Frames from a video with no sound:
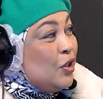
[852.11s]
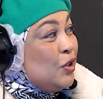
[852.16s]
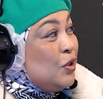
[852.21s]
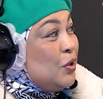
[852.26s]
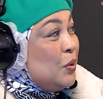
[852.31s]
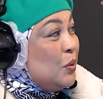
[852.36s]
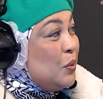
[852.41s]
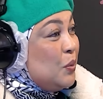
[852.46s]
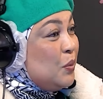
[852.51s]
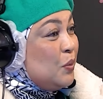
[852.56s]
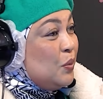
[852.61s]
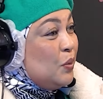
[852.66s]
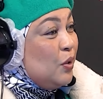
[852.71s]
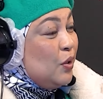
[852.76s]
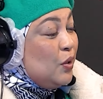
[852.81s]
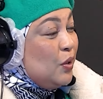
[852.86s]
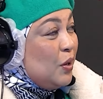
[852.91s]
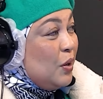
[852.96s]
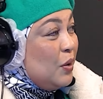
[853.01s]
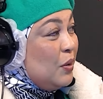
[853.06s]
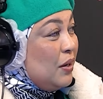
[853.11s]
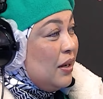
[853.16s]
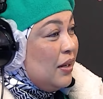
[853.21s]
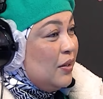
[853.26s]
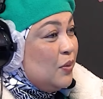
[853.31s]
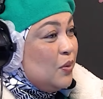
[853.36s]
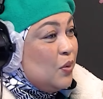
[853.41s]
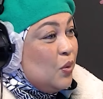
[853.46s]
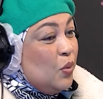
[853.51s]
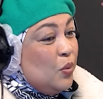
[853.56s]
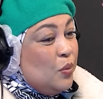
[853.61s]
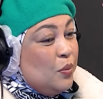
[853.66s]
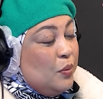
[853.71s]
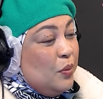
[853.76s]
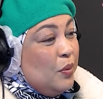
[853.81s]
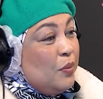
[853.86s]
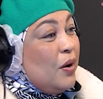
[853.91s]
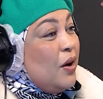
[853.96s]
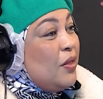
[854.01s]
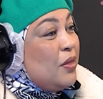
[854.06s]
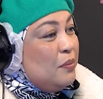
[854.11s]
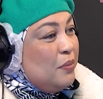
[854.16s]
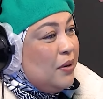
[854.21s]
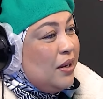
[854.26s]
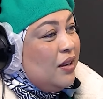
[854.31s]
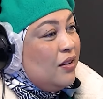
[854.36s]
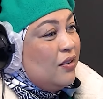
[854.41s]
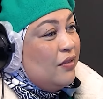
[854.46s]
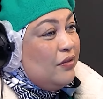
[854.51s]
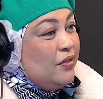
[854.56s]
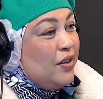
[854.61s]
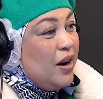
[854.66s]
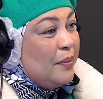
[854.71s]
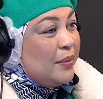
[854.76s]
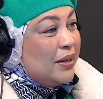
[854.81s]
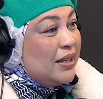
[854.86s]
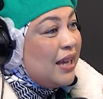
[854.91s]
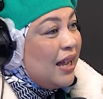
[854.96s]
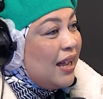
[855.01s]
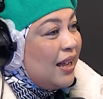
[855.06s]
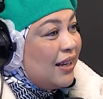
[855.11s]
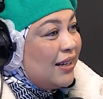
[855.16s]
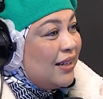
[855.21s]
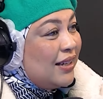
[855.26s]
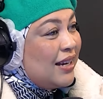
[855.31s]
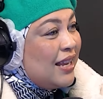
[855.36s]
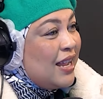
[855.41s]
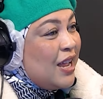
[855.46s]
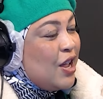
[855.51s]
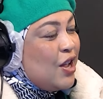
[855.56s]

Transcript: to, you know, we were on the brink of Ramadan.